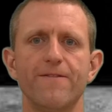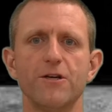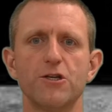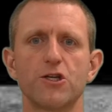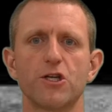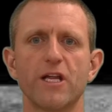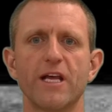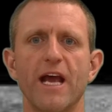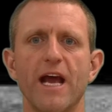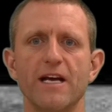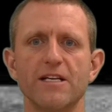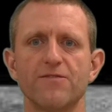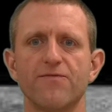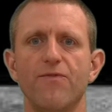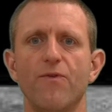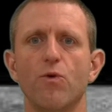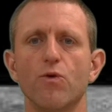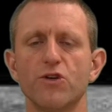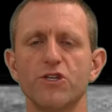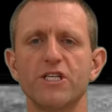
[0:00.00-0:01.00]
officially has
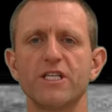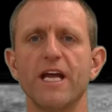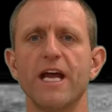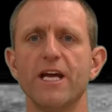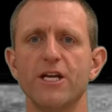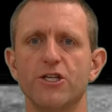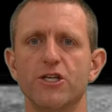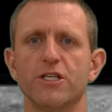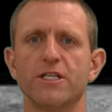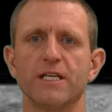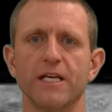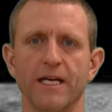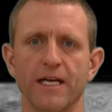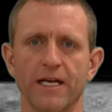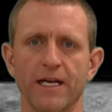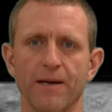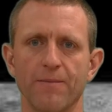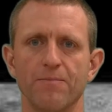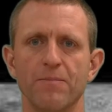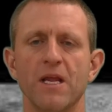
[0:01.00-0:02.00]
four stages
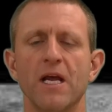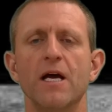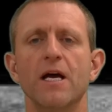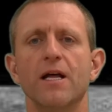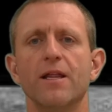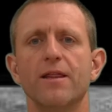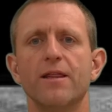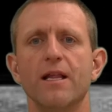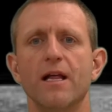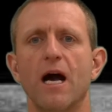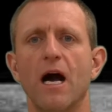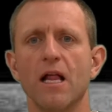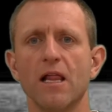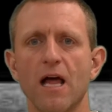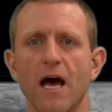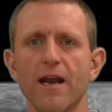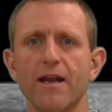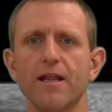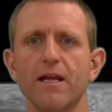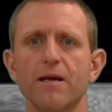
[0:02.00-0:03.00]
in it. A
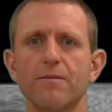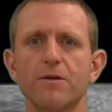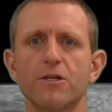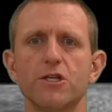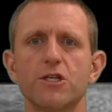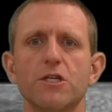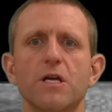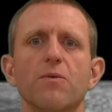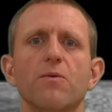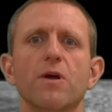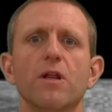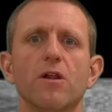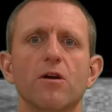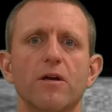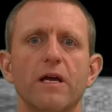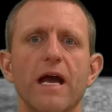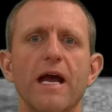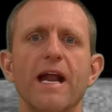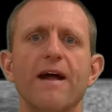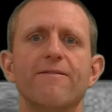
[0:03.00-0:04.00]
lot of the images that we
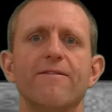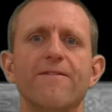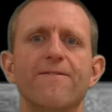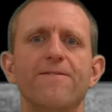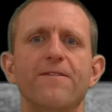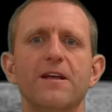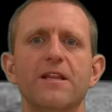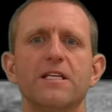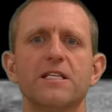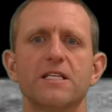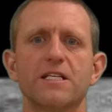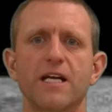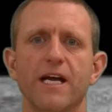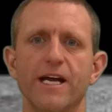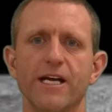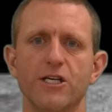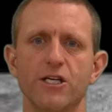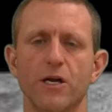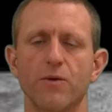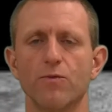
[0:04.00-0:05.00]
look at have a fifth
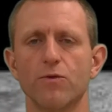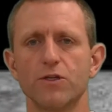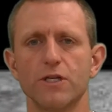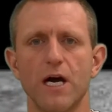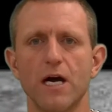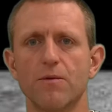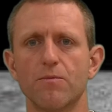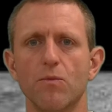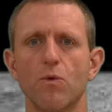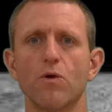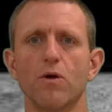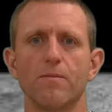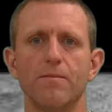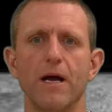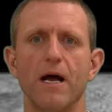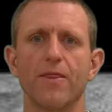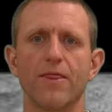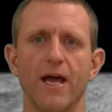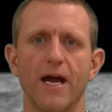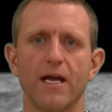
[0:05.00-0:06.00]
stage, and we'll talk more
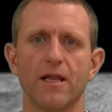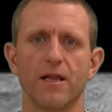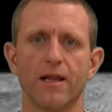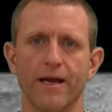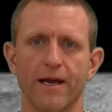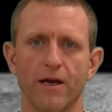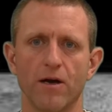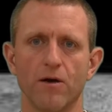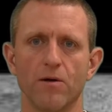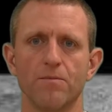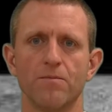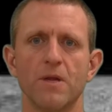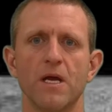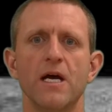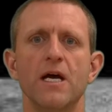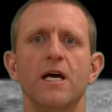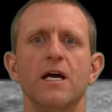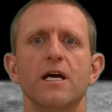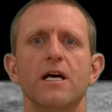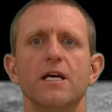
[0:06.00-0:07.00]
about that later.
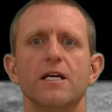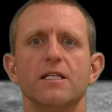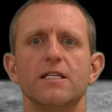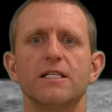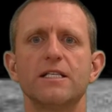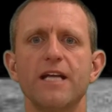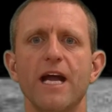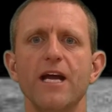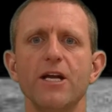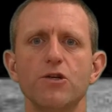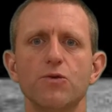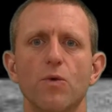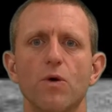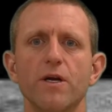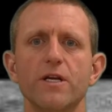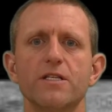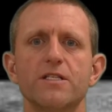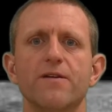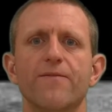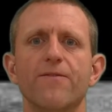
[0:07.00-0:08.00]
Stage
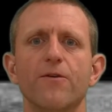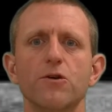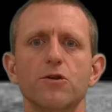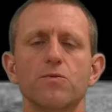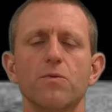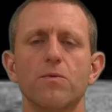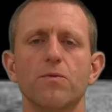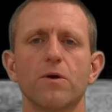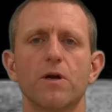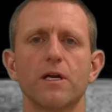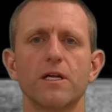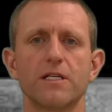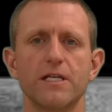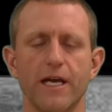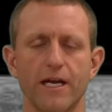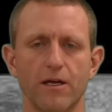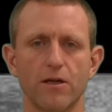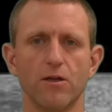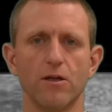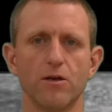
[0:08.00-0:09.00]
one is the first one we're going to
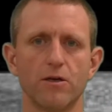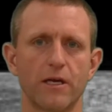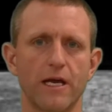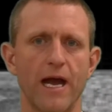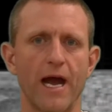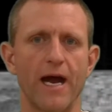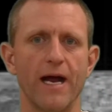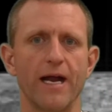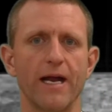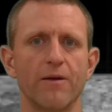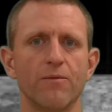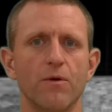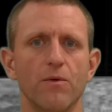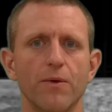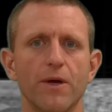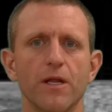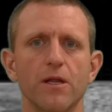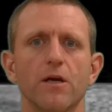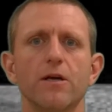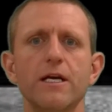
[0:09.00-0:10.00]
take a look at. And when
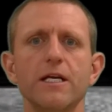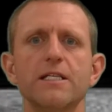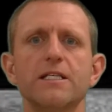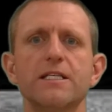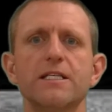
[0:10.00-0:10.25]
we look at